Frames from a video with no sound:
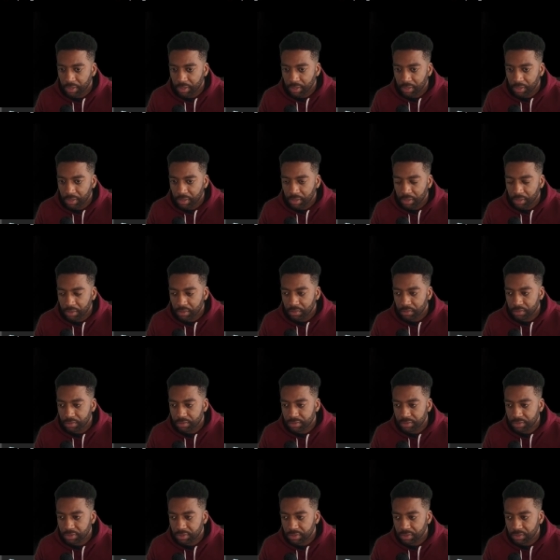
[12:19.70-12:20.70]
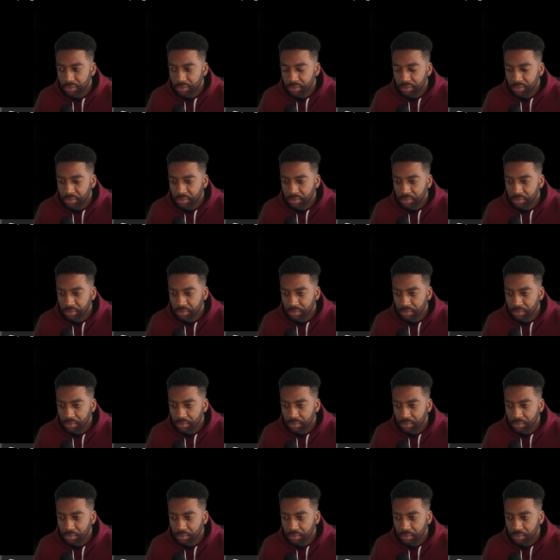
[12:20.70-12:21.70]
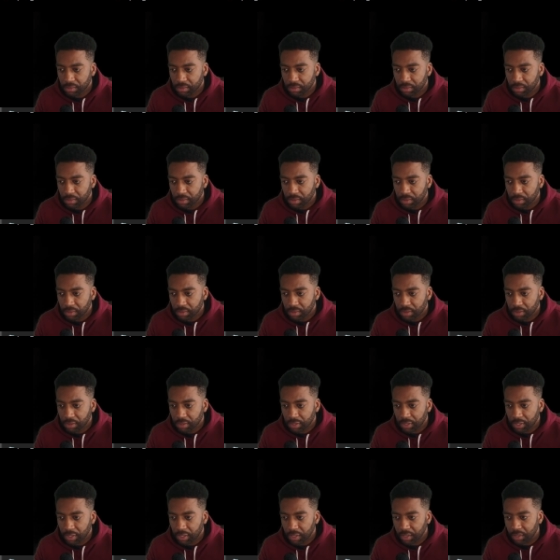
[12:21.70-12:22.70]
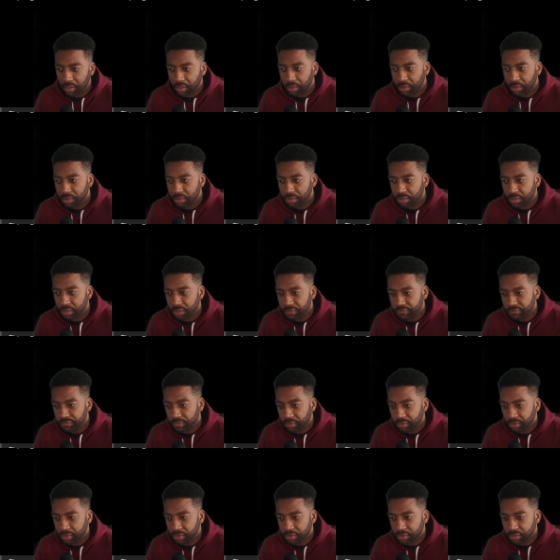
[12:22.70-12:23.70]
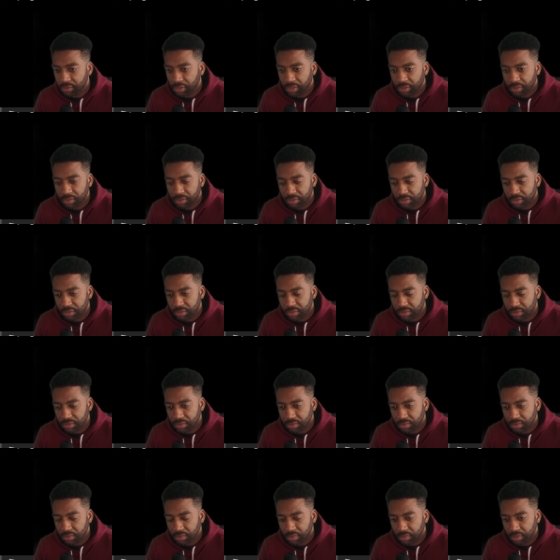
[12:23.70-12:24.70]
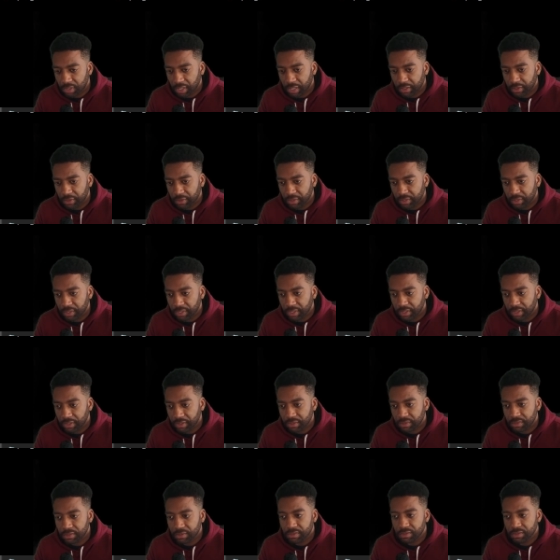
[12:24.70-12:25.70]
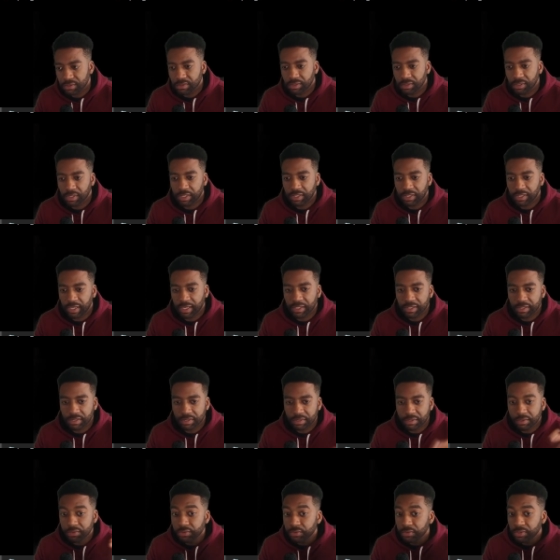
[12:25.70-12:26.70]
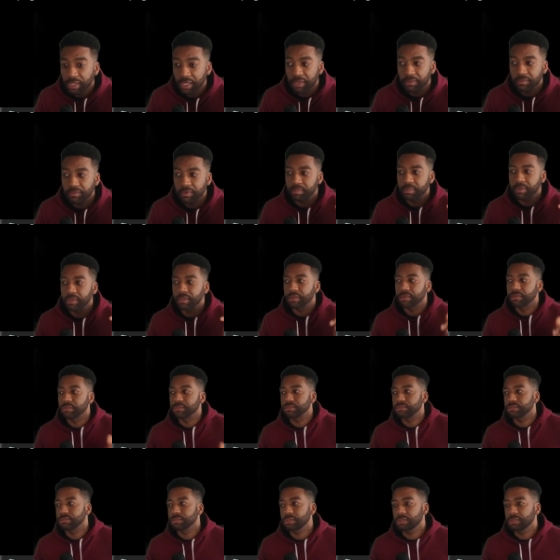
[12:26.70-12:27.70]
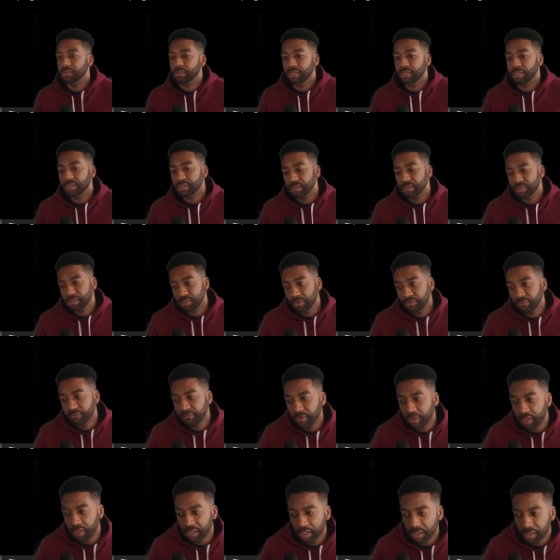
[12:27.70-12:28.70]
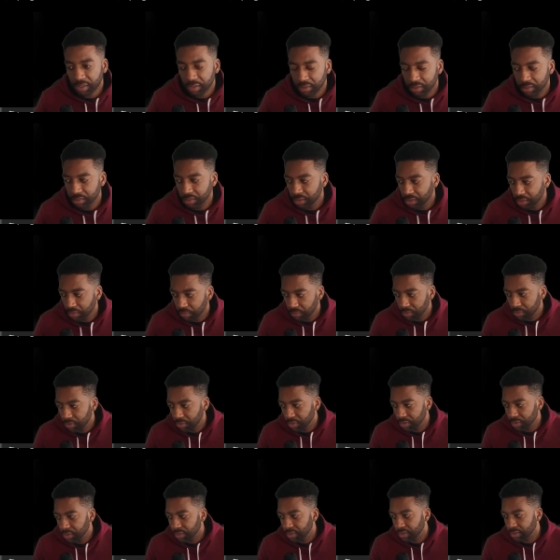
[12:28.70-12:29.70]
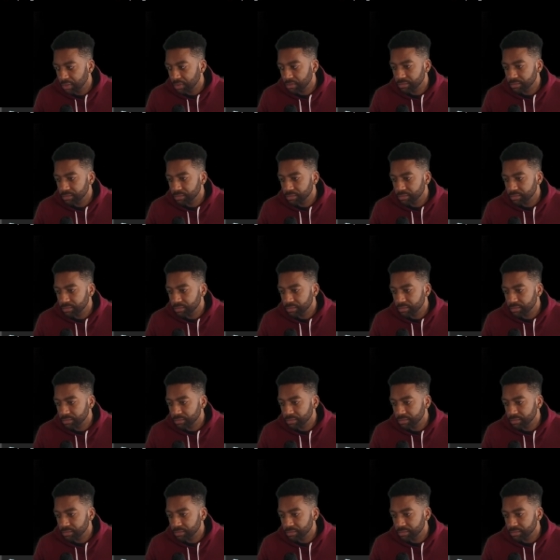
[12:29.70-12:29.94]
and you'll see that this folder this directory is connected to that repo. So so far we're looking good.